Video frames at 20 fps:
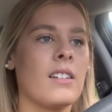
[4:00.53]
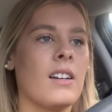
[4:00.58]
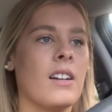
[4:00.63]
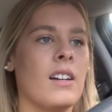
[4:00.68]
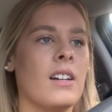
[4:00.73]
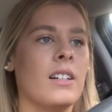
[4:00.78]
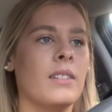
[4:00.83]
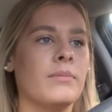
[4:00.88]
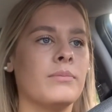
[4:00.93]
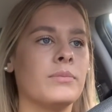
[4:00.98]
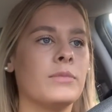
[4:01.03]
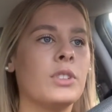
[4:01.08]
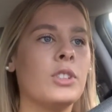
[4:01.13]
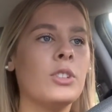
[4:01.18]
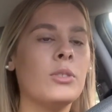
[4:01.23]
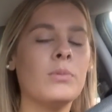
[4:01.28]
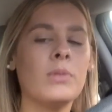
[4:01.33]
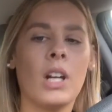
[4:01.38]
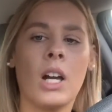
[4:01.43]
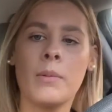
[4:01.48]
um,
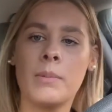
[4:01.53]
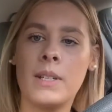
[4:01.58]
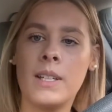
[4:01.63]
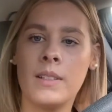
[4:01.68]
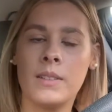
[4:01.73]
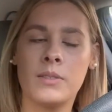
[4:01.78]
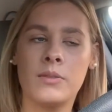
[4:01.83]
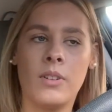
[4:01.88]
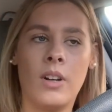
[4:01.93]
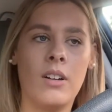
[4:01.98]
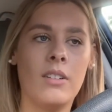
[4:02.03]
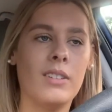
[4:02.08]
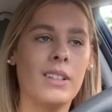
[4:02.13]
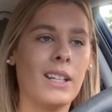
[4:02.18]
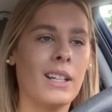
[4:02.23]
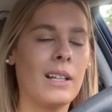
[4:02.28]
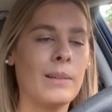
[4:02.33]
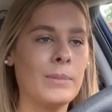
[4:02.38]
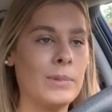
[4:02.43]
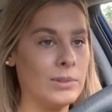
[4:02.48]
tube top keeps falling
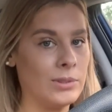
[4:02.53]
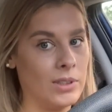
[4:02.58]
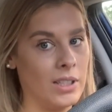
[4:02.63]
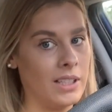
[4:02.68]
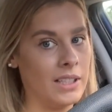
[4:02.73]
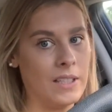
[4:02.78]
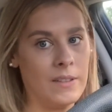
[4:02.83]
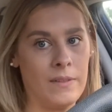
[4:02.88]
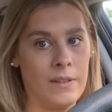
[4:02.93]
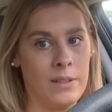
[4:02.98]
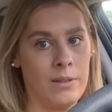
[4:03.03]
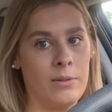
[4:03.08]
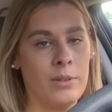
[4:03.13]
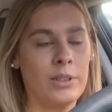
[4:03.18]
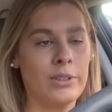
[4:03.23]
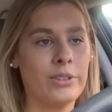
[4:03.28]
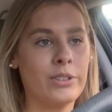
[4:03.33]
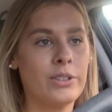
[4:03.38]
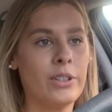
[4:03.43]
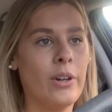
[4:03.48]
and I'm not trying to give anyone
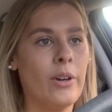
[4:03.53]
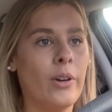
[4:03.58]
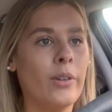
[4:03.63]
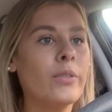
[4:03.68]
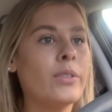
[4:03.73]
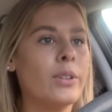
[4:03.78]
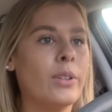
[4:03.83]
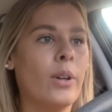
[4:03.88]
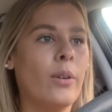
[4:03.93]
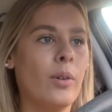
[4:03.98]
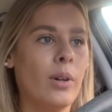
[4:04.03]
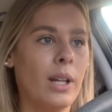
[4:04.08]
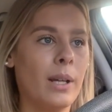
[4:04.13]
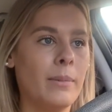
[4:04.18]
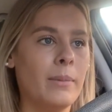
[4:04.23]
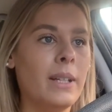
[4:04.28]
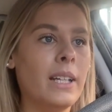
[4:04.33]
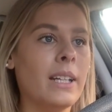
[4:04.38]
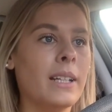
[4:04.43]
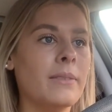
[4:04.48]
a show, if you know what I
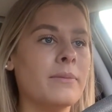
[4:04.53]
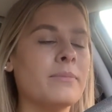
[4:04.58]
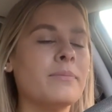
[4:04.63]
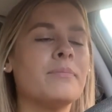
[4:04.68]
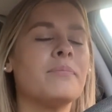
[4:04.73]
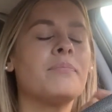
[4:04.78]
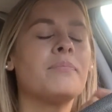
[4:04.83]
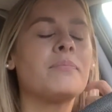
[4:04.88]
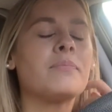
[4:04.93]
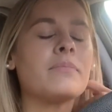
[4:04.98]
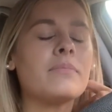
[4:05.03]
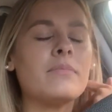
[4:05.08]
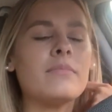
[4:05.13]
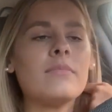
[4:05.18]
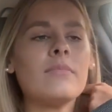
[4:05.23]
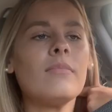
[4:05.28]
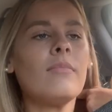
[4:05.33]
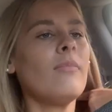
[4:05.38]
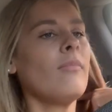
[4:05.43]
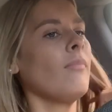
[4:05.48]

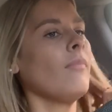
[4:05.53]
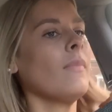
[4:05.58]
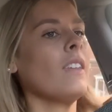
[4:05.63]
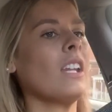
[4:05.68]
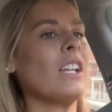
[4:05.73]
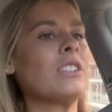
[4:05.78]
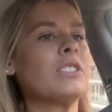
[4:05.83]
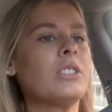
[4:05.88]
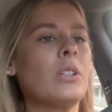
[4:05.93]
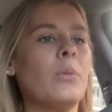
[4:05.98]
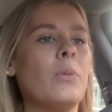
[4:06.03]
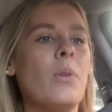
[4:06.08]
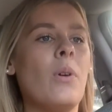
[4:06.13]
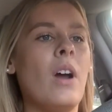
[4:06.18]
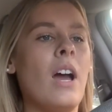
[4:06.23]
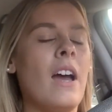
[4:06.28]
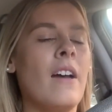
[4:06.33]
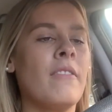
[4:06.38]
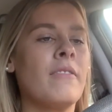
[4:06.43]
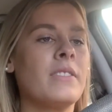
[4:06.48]
mean. So we'll
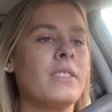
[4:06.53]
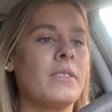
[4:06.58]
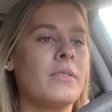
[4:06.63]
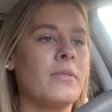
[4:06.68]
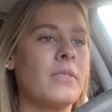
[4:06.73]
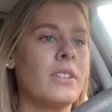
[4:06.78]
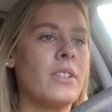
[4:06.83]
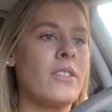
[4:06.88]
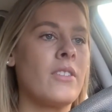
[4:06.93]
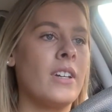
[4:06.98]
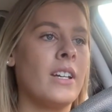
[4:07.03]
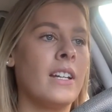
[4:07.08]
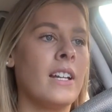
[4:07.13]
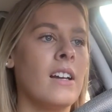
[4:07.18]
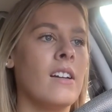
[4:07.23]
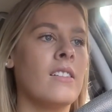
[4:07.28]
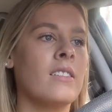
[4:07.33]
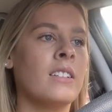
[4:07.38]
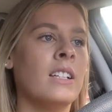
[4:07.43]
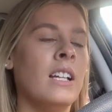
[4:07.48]
have to figure that
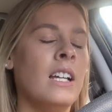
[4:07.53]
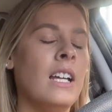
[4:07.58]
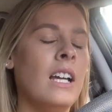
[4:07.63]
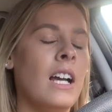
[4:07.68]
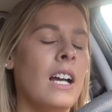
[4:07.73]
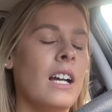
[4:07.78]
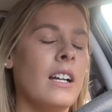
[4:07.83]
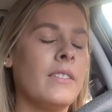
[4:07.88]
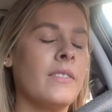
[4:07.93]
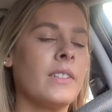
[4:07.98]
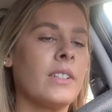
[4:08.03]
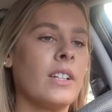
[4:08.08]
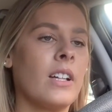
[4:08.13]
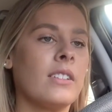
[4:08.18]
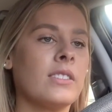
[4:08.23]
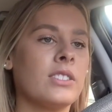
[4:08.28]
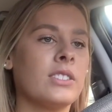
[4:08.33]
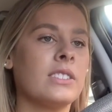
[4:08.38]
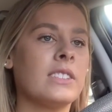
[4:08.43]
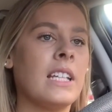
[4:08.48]
out. I figured I'll
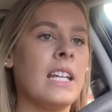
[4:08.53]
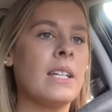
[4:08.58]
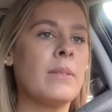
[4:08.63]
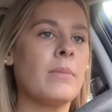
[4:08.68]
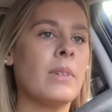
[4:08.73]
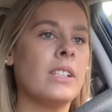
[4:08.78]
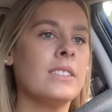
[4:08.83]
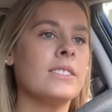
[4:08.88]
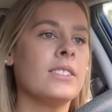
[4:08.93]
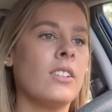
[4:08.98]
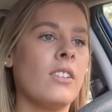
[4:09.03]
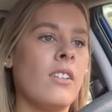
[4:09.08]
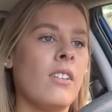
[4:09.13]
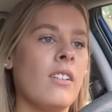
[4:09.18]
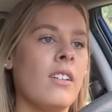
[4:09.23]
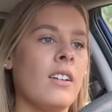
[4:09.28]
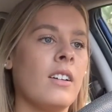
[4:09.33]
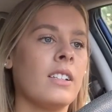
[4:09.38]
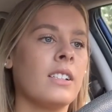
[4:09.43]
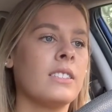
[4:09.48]
just take my
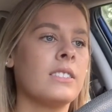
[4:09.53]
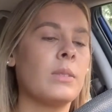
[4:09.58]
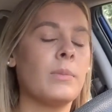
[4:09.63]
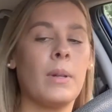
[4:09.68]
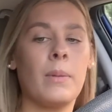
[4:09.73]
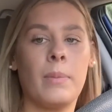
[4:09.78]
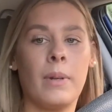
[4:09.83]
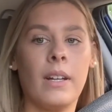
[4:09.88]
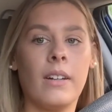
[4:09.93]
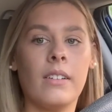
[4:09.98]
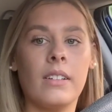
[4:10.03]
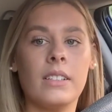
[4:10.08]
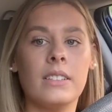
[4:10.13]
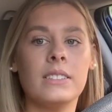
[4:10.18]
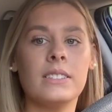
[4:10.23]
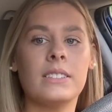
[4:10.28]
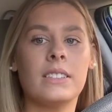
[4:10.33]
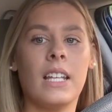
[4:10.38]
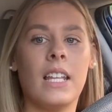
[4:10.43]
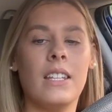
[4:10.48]
dog to my
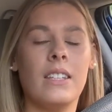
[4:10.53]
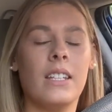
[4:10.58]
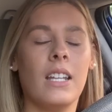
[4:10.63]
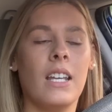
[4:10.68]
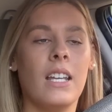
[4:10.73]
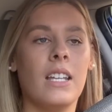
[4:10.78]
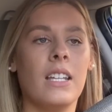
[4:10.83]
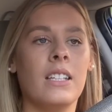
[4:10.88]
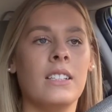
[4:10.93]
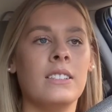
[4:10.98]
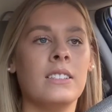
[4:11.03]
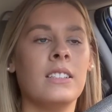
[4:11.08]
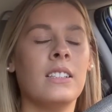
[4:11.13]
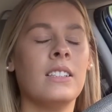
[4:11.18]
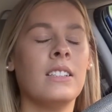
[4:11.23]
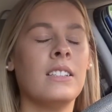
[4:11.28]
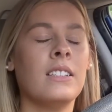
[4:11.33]
parents and then